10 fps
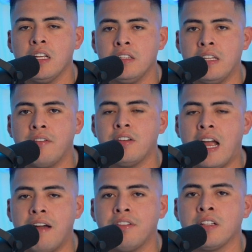Never
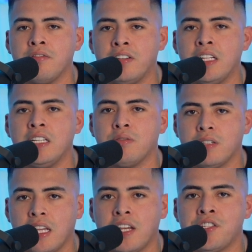have a convenient
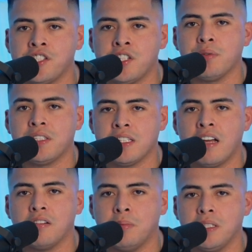relationship with
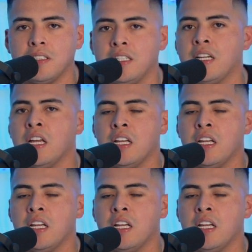accountability.